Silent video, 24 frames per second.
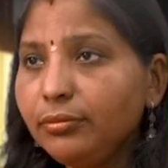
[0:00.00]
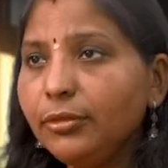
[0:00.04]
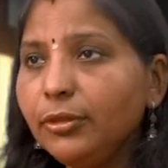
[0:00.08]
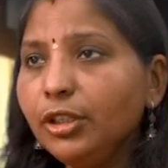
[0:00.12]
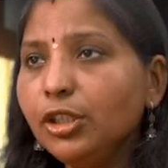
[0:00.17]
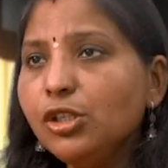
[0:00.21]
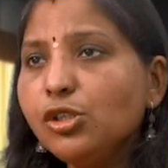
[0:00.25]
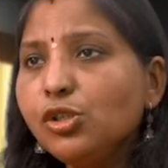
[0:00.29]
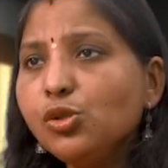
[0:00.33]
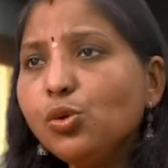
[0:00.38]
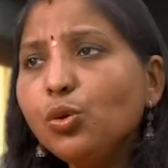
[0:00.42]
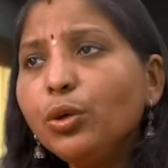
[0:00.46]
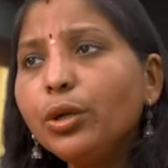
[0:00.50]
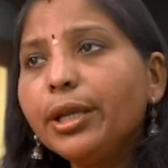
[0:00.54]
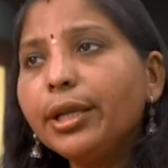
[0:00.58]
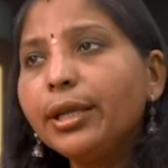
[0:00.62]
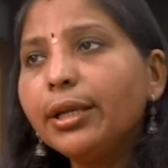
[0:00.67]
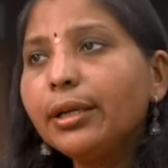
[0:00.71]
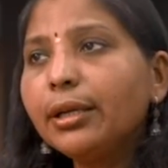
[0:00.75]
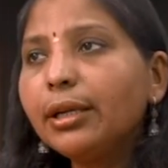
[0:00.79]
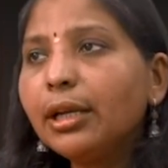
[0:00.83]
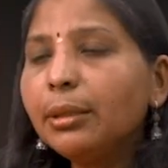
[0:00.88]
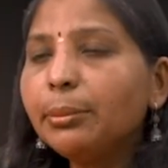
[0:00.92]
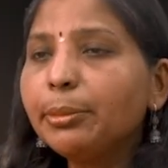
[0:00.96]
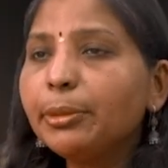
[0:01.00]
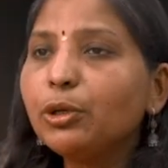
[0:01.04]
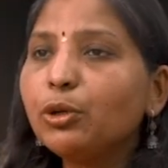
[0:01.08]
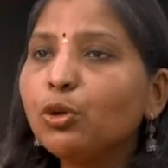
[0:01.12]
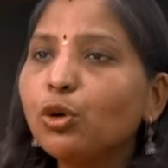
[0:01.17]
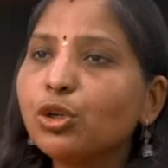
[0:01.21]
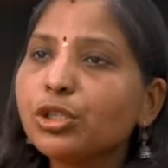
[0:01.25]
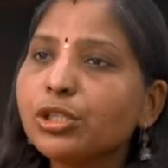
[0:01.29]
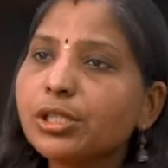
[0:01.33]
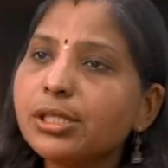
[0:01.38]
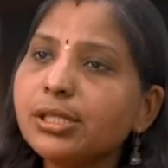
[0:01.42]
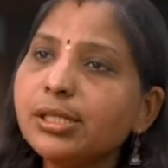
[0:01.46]
So care and
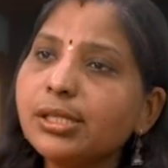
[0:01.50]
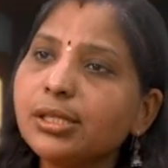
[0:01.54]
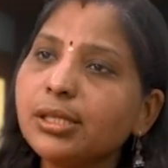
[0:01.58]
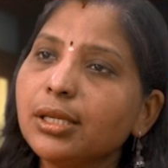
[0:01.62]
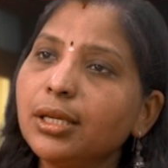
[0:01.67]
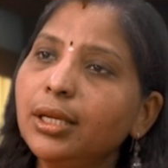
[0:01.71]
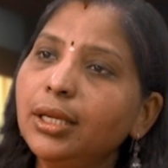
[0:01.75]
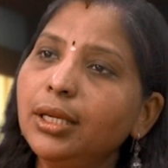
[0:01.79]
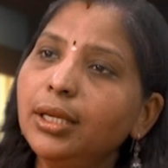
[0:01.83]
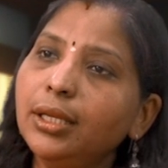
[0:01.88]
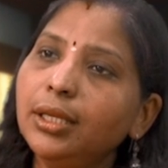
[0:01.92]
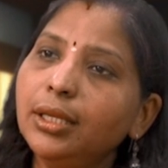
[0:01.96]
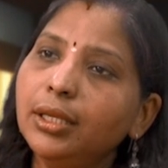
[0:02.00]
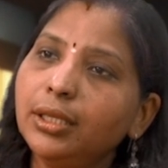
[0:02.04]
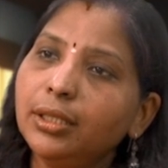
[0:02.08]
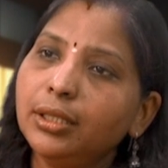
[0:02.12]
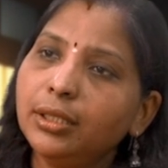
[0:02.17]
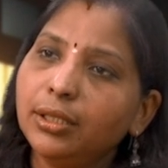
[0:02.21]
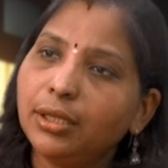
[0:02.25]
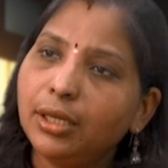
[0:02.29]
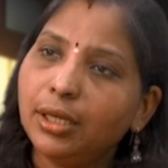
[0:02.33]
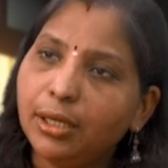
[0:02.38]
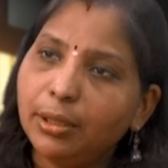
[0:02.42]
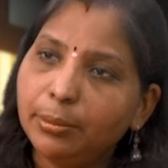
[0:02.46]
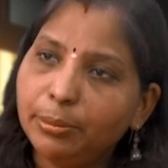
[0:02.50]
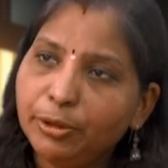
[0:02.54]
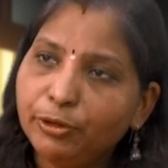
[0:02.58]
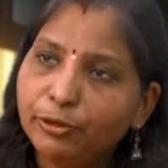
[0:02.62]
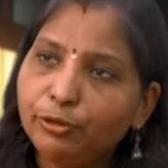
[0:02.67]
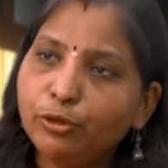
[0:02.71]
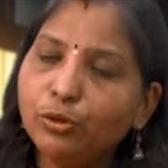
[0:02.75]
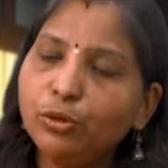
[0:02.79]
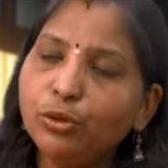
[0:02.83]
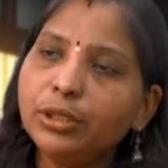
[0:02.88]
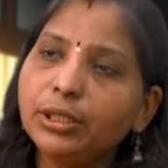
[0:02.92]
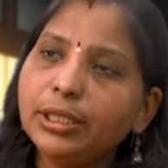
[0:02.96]
precautions.
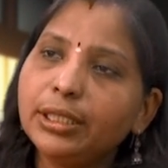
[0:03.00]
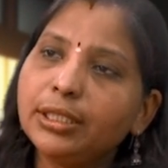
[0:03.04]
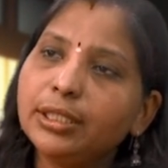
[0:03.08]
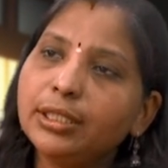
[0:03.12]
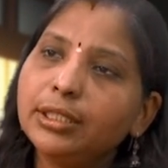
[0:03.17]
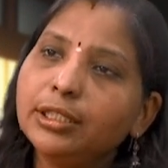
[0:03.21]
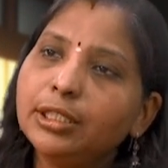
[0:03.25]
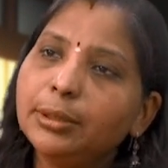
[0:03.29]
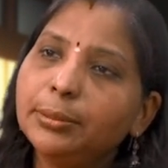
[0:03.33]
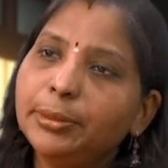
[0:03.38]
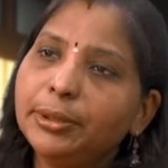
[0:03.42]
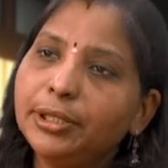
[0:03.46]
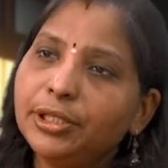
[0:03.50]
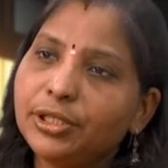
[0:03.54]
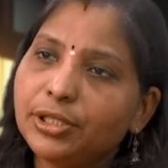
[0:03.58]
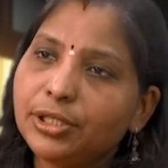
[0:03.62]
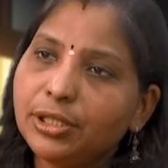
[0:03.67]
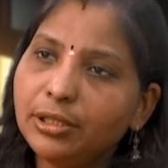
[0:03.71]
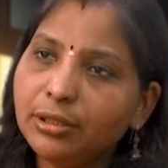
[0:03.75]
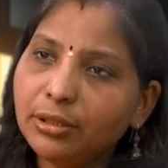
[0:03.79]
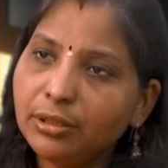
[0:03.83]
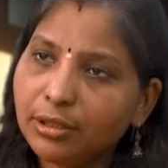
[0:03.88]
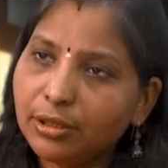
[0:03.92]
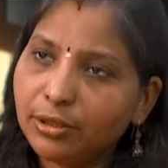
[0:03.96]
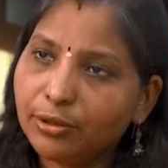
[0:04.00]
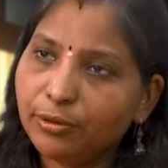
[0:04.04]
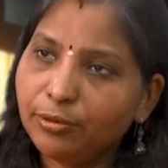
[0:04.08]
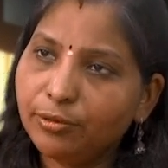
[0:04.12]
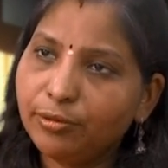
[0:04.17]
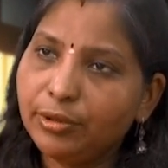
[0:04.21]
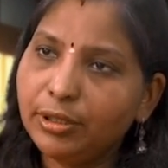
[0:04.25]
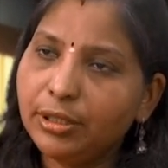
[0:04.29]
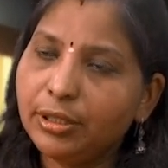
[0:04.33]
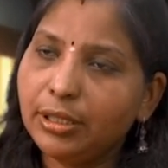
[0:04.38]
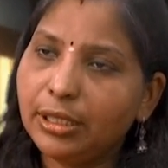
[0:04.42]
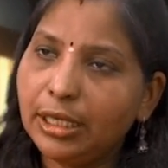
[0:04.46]
Before taking the patient,
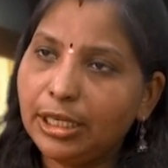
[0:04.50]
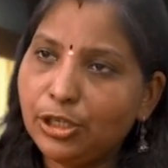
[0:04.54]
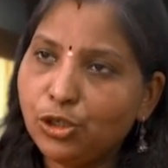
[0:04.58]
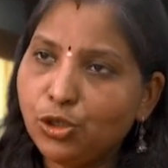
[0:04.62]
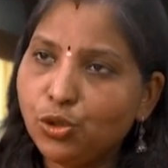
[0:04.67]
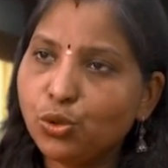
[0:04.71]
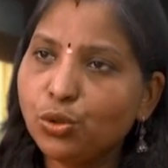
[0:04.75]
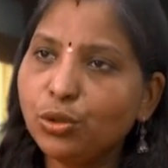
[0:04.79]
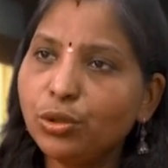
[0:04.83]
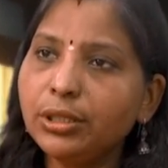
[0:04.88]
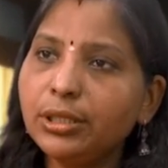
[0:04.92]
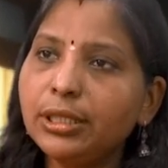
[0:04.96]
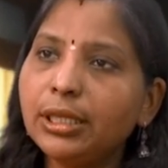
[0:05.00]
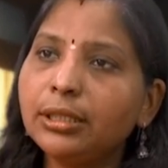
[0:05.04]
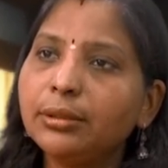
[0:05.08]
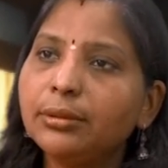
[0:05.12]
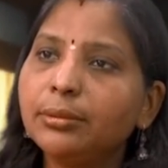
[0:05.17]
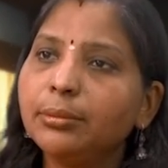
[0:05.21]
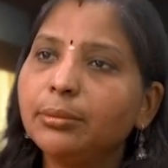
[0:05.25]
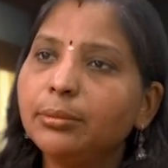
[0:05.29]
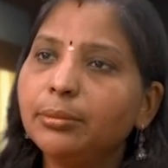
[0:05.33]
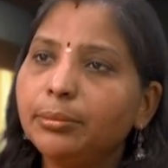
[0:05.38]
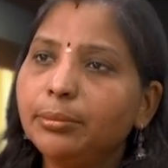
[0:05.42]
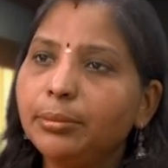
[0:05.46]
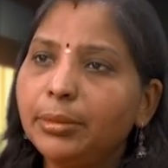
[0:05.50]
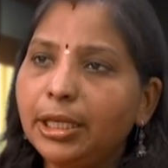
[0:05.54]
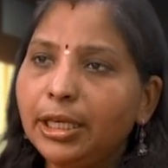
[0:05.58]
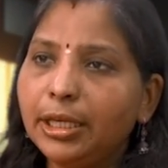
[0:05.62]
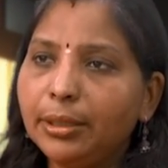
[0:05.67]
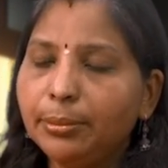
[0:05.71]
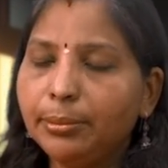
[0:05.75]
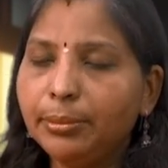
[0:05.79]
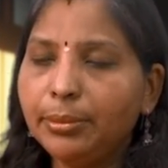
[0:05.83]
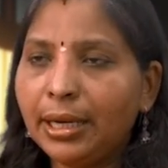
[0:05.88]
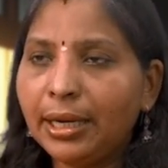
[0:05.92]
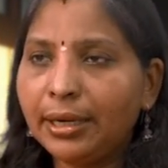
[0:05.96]
we ensure that a
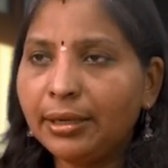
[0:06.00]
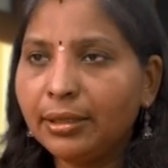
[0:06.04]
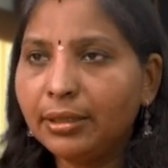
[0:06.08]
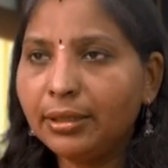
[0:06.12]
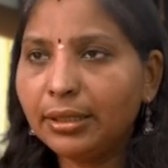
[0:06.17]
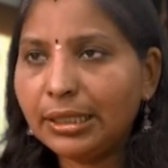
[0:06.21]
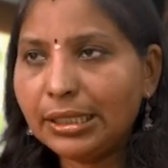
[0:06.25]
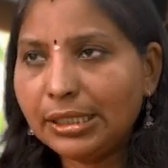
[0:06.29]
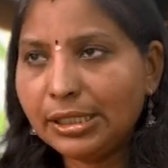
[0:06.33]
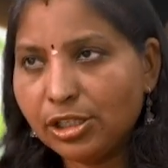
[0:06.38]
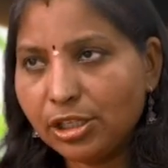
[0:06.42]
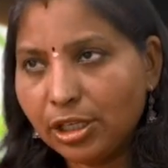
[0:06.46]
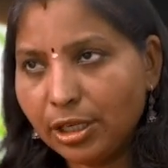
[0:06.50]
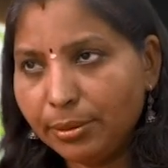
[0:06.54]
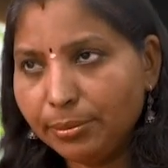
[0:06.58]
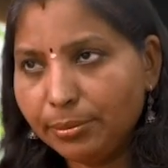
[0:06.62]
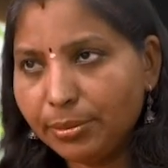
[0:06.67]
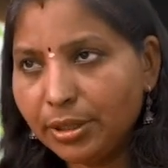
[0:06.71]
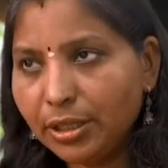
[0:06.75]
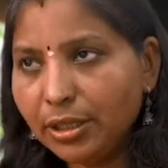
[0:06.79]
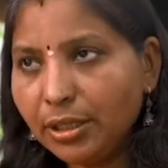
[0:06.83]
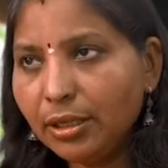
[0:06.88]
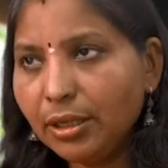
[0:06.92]
bladder is empty